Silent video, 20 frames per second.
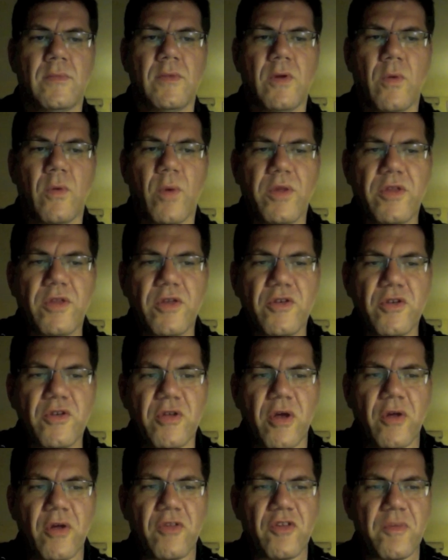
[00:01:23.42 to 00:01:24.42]
What did you
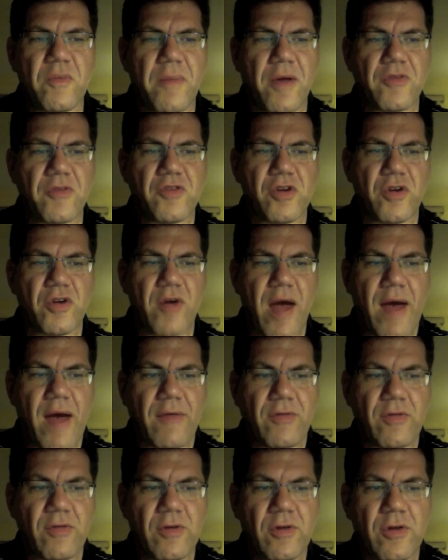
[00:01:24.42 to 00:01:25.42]
notice about your
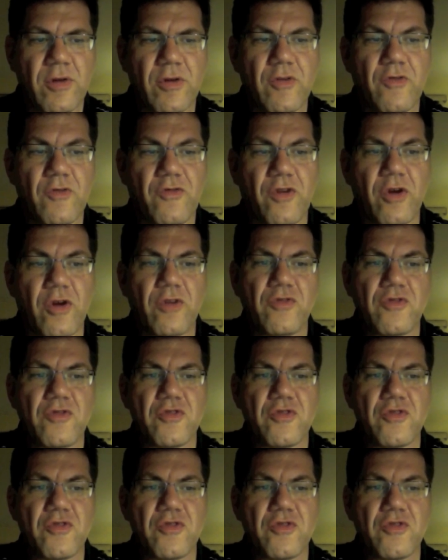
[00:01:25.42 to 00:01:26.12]
graphs? First,